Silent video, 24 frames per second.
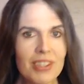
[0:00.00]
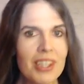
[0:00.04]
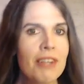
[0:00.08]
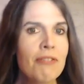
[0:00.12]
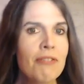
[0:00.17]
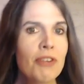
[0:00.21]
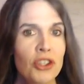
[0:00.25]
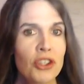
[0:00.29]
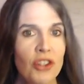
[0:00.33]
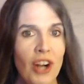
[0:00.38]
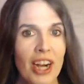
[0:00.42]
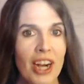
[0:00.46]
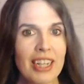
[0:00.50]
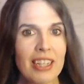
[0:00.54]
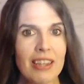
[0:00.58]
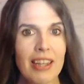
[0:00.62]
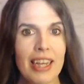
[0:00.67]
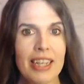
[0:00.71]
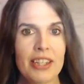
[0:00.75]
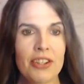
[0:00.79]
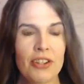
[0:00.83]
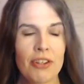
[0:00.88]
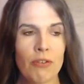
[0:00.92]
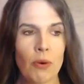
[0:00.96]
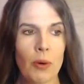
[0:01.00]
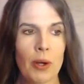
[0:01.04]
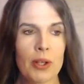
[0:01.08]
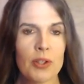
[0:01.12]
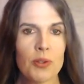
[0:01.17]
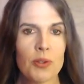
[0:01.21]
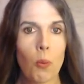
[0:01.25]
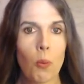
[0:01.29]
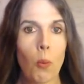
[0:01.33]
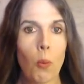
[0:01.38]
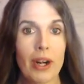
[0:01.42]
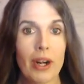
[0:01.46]
if you're trying to lighten your
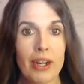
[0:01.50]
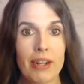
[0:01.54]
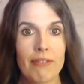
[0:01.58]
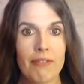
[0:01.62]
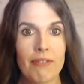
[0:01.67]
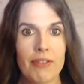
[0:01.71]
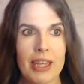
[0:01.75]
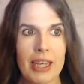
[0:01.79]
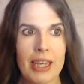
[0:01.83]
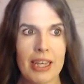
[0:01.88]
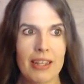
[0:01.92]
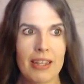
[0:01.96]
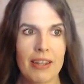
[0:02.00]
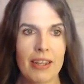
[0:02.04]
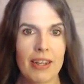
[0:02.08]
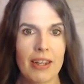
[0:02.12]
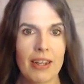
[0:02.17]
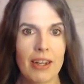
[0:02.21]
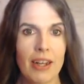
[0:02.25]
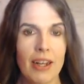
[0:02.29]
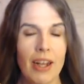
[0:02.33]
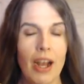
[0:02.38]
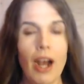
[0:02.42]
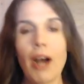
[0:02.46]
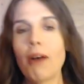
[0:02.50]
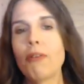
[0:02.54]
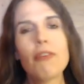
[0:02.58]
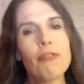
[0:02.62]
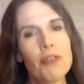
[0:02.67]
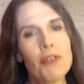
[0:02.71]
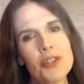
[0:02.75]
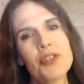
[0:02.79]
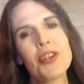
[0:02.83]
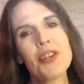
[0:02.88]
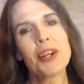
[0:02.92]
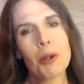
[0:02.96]
voice, one of the
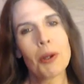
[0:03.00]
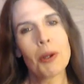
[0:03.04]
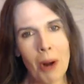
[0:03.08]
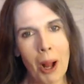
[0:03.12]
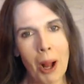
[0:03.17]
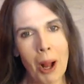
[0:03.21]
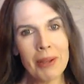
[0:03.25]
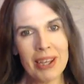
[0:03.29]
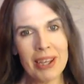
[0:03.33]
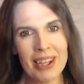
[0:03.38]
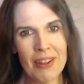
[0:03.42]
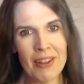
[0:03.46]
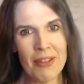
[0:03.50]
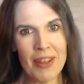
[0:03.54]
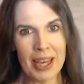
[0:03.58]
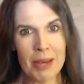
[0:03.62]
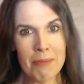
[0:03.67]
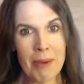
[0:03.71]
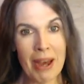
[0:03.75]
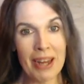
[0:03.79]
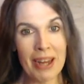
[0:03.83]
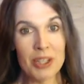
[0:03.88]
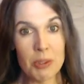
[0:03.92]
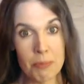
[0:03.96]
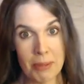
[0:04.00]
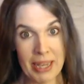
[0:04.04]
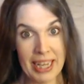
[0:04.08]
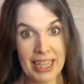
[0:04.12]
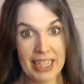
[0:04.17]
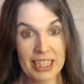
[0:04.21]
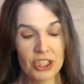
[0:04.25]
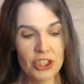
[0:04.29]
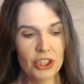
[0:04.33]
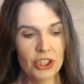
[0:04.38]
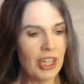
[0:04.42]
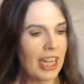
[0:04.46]
first thing you're probably going to think about is
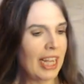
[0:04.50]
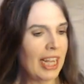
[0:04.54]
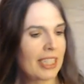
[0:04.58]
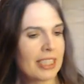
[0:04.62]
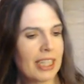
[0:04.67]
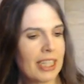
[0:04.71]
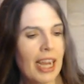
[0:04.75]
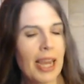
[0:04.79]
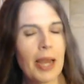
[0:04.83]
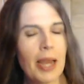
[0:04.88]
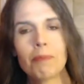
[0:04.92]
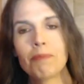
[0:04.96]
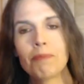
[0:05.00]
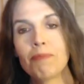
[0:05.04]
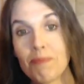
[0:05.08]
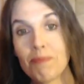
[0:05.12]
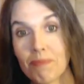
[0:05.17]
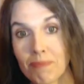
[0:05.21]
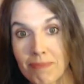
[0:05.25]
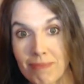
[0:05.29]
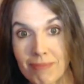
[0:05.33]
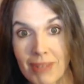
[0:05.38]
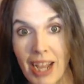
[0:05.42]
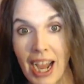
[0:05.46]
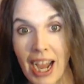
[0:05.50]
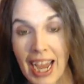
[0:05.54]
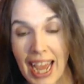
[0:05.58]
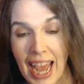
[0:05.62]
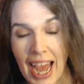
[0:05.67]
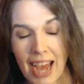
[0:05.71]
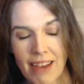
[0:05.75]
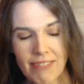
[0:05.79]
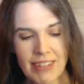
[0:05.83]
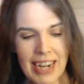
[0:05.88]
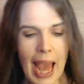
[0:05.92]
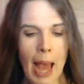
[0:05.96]
pitch, and I
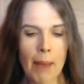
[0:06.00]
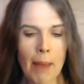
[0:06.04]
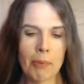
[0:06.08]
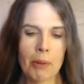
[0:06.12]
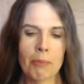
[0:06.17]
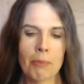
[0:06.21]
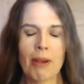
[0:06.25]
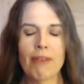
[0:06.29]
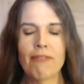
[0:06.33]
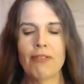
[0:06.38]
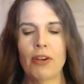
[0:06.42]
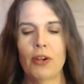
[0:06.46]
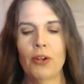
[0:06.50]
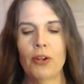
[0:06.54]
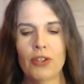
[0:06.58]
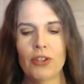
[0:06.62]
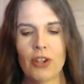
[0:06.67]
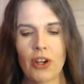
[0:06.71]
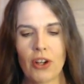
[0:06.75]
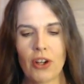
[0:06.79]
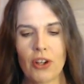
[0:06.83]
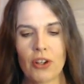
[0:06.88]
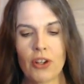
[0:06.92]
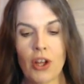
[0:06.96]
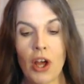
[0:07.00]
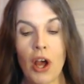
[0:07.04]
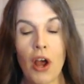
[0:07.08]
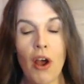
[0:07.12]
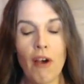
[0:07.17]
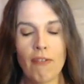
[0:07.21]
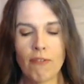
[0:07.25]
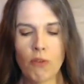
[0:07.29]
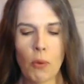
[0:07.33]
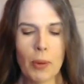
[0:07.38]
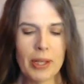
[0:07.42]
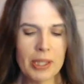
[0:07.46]
have an app on my phone called
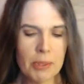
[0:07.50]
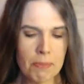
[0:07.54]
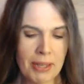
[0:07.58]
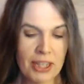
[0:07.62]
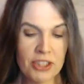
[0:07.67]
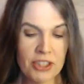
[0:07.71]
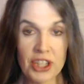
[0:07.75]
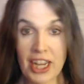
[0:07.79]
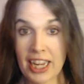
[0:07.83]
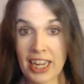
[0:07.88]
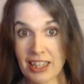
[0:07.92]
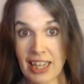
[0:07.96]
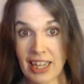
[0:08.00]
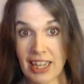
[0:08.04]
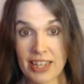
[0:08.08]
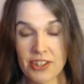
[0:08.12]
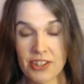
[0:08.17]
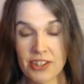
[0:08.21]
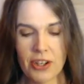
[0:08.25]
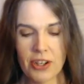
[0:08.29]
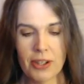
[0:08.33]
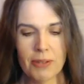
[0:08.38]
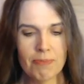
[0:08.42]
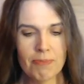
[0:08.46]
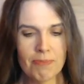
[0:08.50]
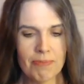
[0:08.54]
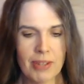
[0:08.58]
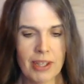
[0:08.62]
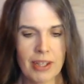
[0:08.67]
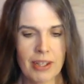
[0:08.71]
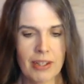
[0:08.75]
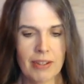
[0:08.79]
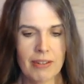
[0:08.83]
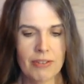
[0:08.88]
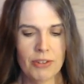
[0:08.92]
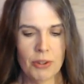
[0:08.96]
Voice Pitch Analyzer.
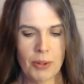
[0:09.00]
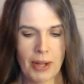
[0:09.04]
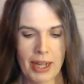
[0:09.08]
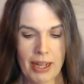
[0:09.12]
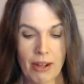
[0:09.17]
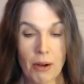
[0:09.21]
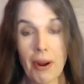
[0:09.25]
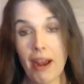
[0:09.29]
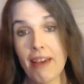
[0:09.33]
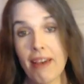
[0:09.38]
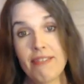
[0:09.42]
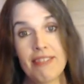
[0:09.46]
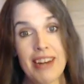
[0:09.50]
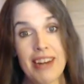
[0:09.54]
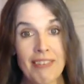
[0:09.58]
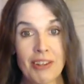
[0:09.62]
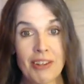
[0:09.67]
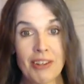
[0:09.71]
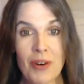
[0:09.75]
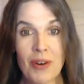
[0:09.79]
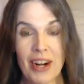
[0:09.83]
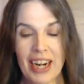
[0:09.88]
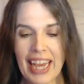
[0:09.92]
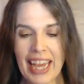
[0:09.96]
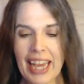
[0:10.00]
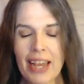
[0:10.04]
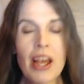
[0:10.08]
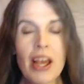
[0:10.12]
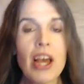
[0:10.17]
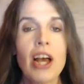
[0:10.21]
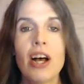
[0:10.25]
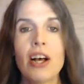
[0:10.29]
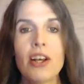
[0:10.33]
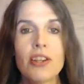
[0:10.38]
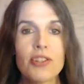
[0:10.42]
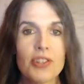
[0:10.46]
I even have it running.
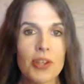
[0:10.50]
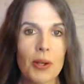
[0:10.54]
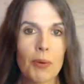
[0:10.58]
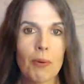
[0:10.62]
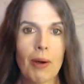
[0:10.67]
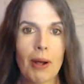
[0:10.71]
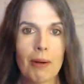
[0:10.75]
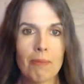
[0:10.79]
So